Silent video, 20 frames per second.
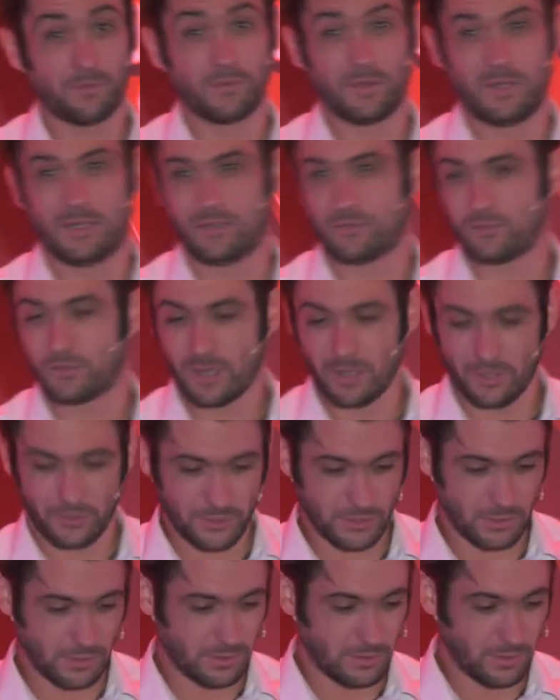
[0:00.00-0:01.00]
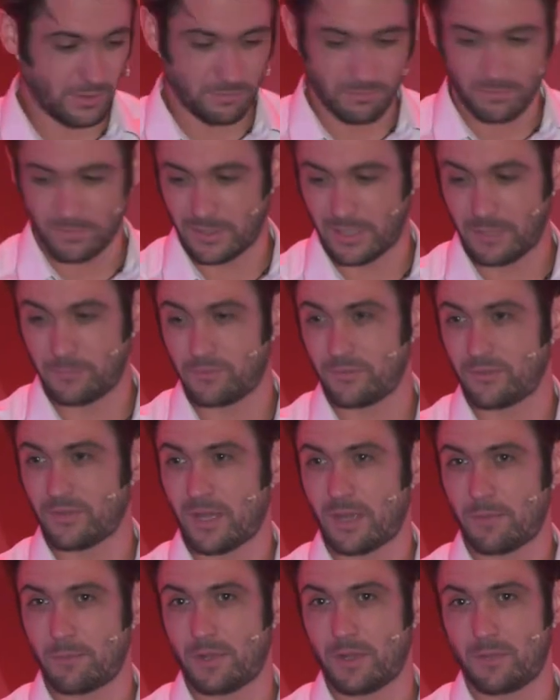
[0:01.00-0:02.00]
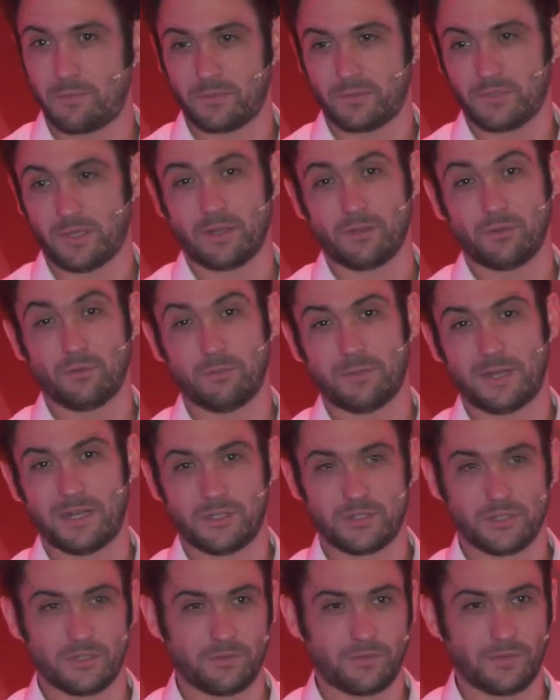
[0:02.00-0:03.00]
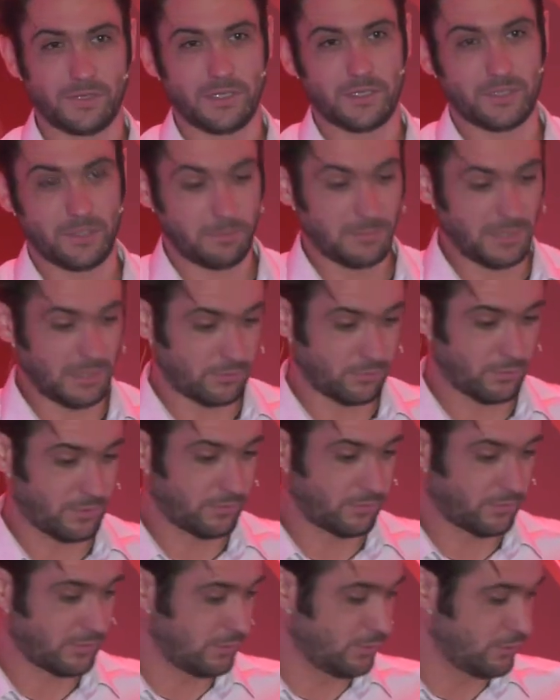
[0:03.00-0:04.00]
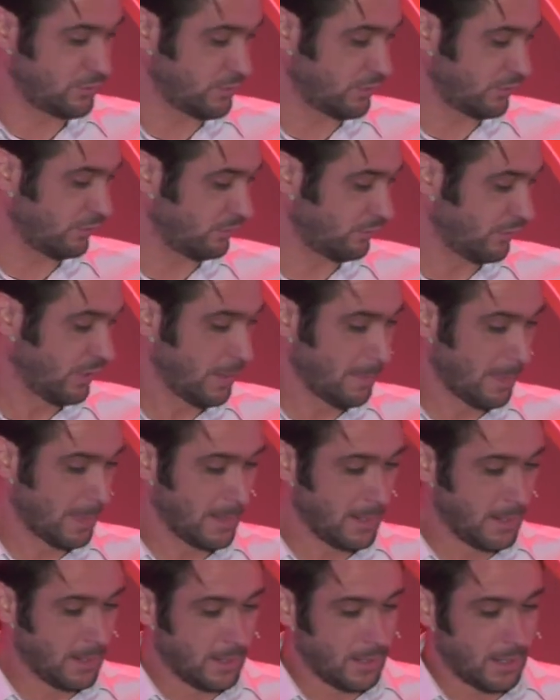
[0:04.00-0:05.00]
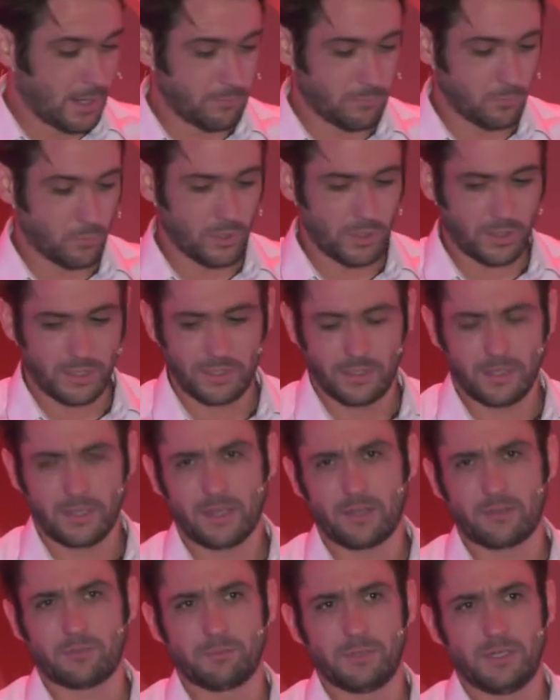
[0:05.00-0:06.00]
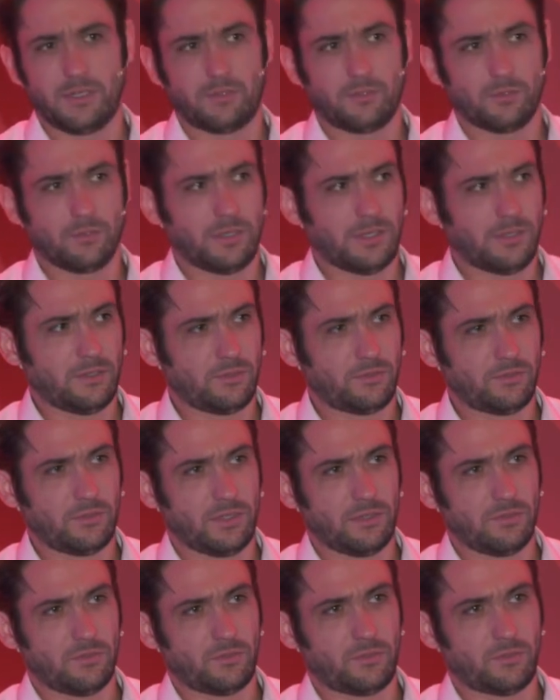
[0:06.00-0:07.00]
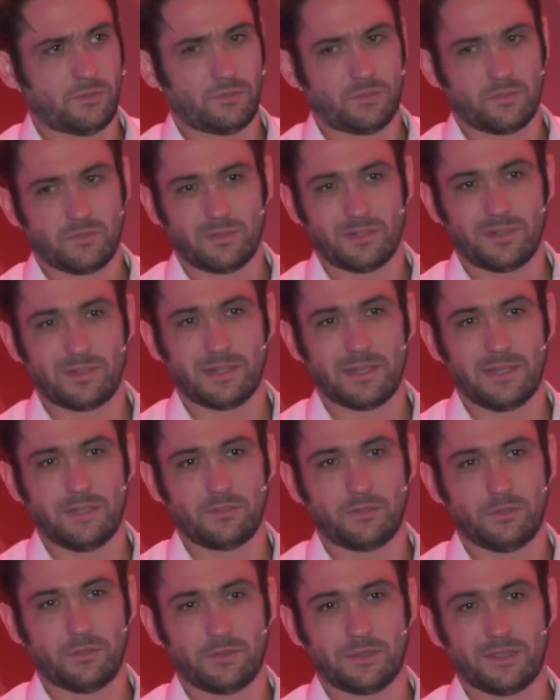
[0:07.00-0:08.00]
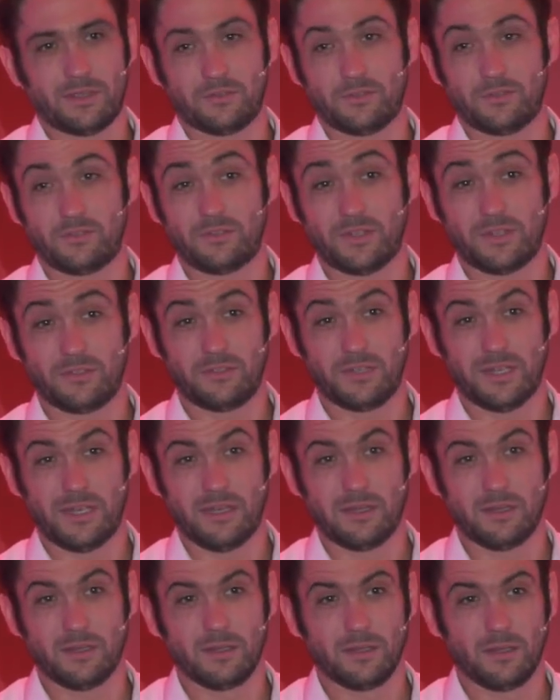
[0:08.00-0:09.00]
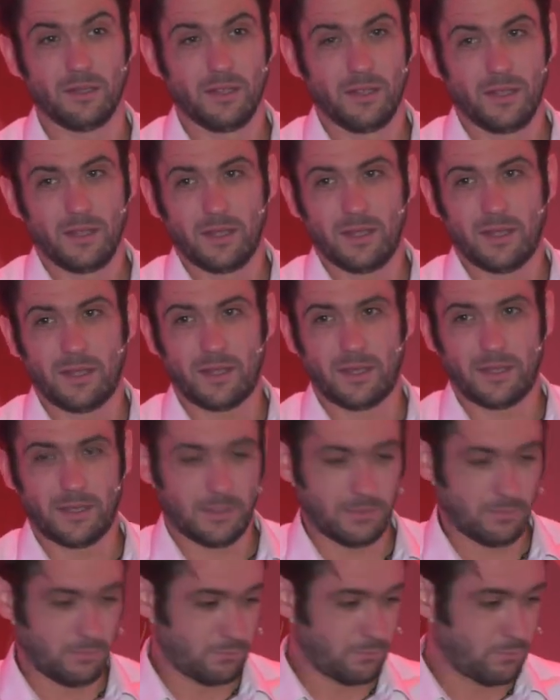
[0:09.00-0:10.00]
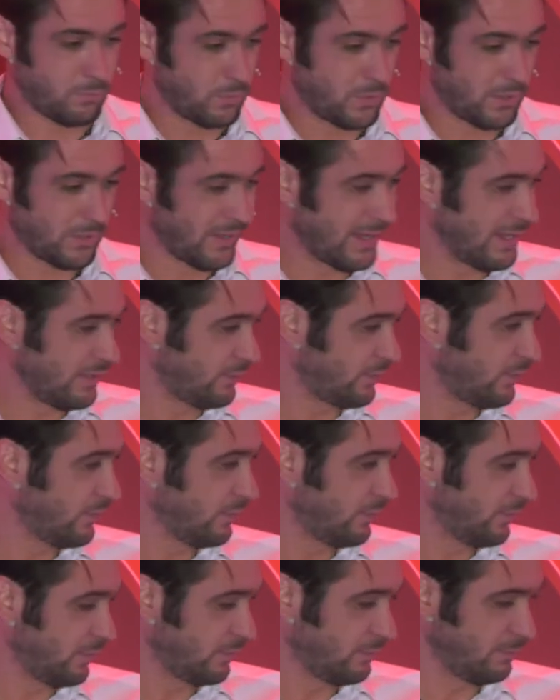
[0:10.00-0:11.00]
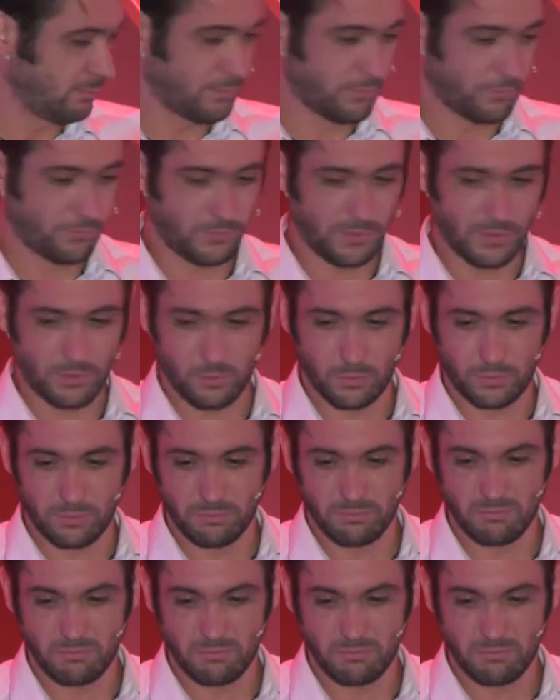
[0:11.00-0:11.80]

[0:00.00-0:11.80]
for the introduction. My name's Sam. I'm the Technical Manager for Energy Metering Solutions. I've been working in gas metering since late 2016. And when I entered the field,